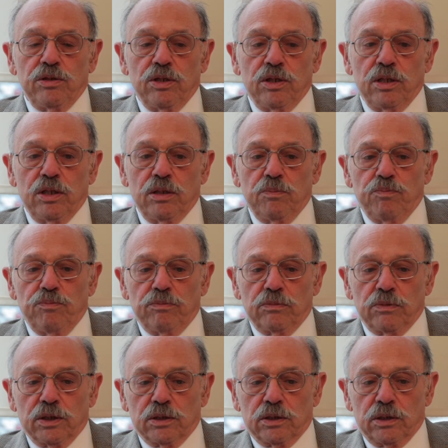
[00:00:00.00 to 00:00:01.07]
the
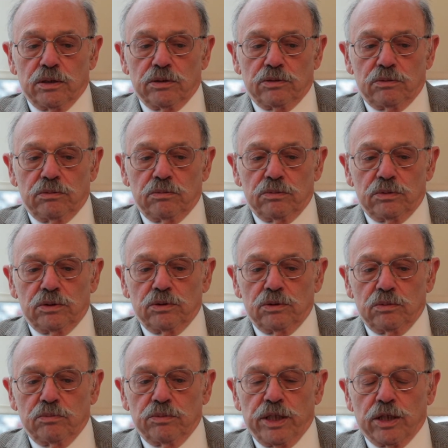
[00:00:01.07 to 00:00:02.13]

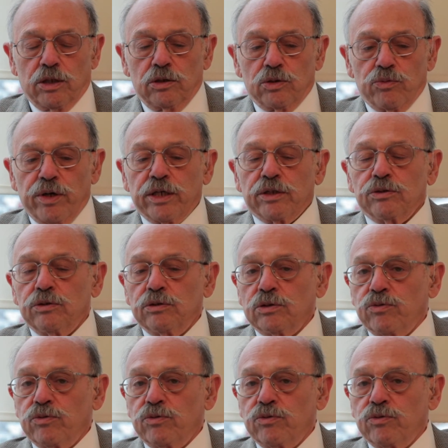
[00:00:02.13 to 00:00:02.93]
medical director and